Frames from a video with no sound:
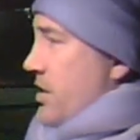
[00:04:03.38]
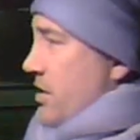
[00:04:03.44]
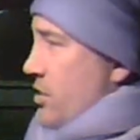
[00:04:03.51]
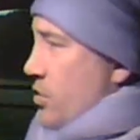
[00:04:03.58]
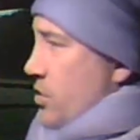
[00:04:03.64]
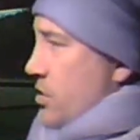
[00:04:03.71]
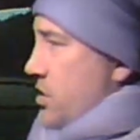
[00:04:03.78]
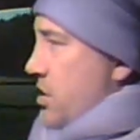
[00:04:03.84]
thing that
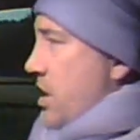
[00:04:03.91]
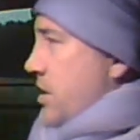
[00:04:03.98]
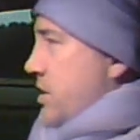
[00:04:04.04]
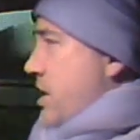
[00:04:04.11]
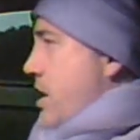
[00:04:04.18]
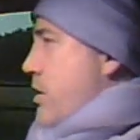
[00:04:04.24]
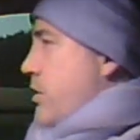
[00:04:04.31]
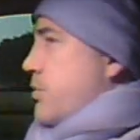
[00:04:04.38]
always
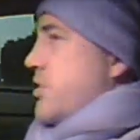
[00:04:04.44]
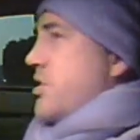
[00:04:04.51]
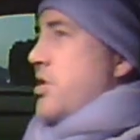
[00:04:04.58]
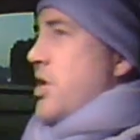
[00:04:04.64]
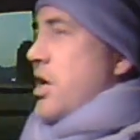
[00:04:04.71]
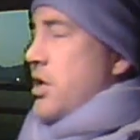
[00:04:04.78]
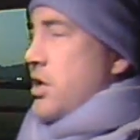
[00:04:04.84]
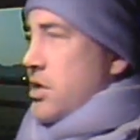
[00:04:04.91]
stands out with
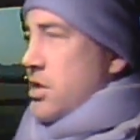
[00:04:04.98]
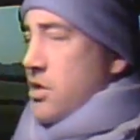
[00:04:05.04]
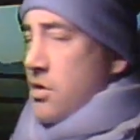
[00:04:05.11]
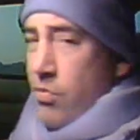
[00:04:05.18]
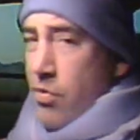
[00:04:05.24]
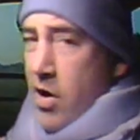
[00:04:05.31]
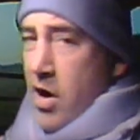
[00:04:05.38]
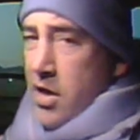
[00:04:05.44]
Mercedes is
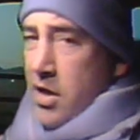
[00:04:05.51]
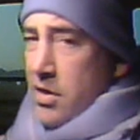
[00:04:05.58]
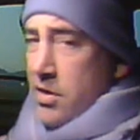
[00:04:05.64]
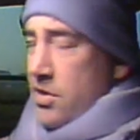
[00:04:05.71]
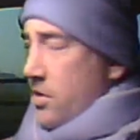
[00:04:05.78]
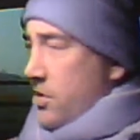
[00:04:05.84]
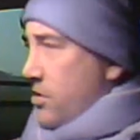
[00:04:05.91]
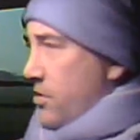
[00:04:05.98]
the braking
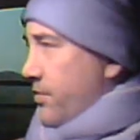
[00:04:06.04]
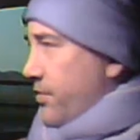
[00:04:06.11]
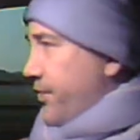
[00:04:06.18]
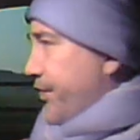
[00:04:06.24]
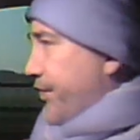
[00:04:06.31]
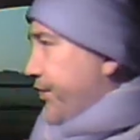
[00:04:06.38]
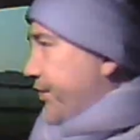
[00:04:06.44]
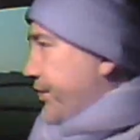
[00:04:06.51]
system.
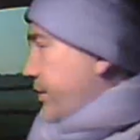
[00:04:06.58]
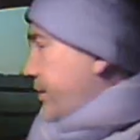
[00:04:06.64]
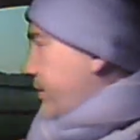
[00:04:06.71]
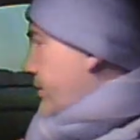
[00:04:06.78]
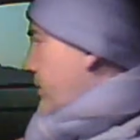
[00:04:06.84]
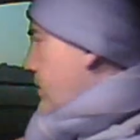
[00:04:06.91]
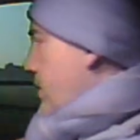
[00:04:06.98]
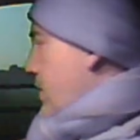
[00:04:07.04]

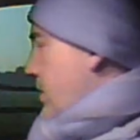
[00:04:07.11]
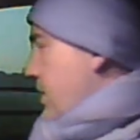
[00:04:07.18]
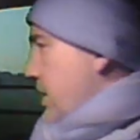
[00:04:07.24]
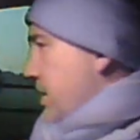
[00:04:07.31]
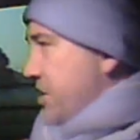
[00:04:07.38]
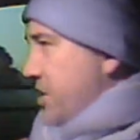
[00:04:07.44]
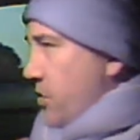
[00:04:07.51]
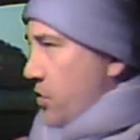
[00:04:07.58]

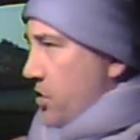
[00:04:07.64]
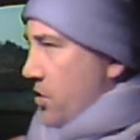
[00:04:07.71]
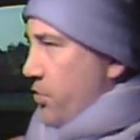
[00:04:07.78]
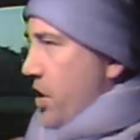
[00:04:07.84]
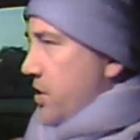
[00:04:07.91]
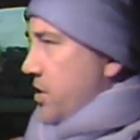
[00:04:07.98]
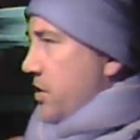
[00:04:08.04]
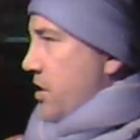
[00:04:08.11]
Let's see what the
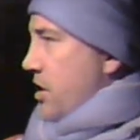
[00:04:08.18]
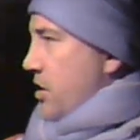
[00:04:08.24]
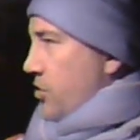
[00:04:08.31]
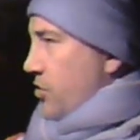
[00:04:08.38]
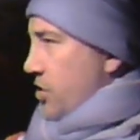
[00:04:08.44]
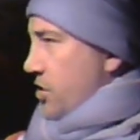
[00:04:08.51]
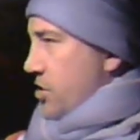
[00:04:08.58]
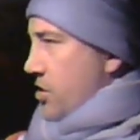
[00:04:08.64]
brakes are like
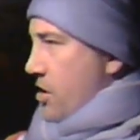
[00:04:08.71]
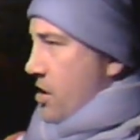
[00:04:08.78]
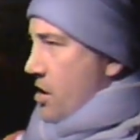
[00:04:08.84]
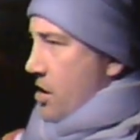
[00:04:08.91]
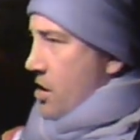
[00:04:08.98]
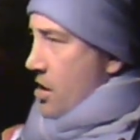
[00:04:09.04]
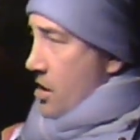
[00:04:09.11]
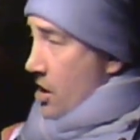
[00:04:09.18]
on this
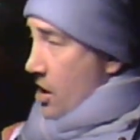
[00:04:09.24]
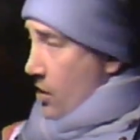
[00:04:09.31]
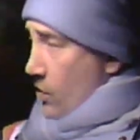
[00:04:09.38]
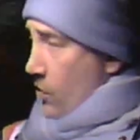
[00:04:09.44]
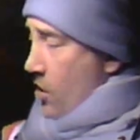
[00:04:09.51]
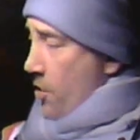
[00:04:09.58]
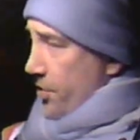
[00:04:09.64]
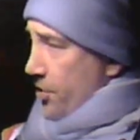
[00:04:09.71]
car. I
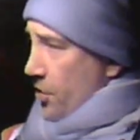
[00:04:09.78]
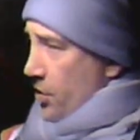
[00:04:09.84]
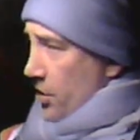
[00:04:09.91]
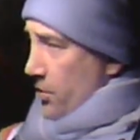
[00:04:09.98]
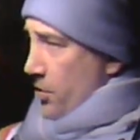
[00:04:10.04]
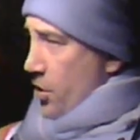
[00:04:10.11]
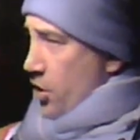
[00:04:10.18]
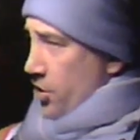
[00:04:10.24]
won't be doing
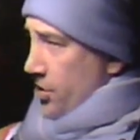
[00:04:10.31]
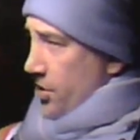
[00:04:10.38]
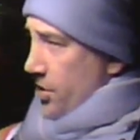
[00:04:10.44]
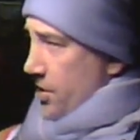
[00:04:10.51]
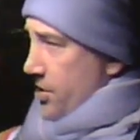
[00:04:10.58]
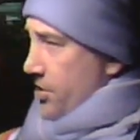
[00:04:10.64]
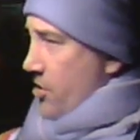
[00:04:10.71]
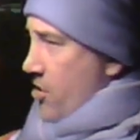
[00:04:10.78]
an
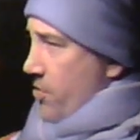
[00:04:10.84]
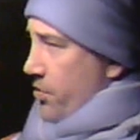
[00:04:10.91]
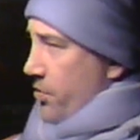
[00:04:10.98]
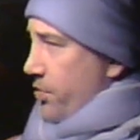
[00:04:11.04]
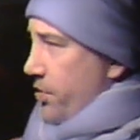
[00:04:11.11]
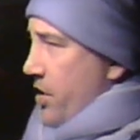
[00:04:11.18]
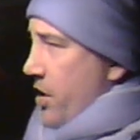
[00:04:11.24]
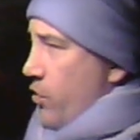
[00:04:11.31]
emergency stop,
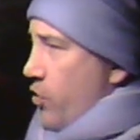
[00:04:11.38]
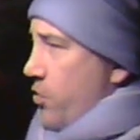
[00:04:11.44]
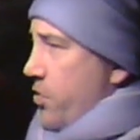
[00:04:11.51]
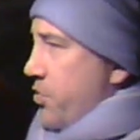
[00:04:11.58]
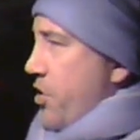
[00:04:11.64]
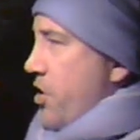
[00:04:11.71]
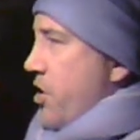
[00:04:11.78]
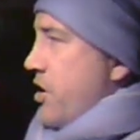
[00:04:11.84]
but I will
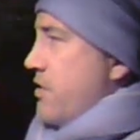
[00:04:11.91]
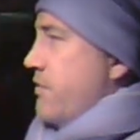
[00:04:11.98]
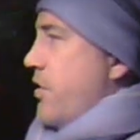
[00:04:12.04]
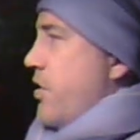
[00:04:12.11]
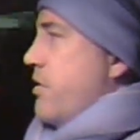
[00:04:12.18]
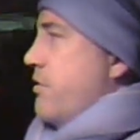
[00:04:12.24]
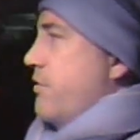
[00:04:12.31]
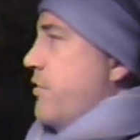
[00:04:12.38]
be braking
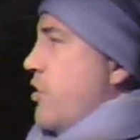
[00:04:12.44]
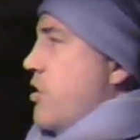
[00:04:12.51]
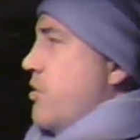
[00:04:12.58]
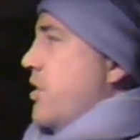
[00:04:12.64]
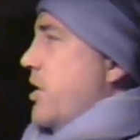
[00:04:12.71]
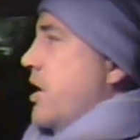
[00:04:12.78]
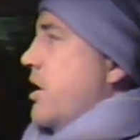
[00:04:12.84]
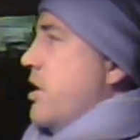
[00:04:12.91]
very
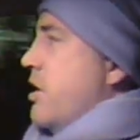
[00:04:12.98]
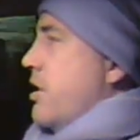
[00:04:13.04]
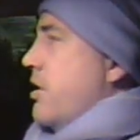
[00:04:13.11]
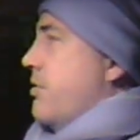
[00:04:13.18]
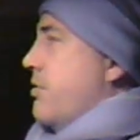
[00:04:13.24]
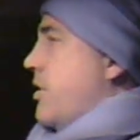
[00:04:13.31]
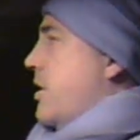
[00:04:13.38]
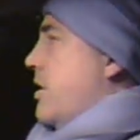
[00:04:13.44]
firmly.
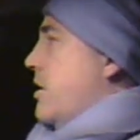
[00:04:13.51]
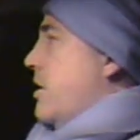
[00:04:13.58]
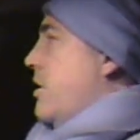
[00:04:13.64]
3, 2,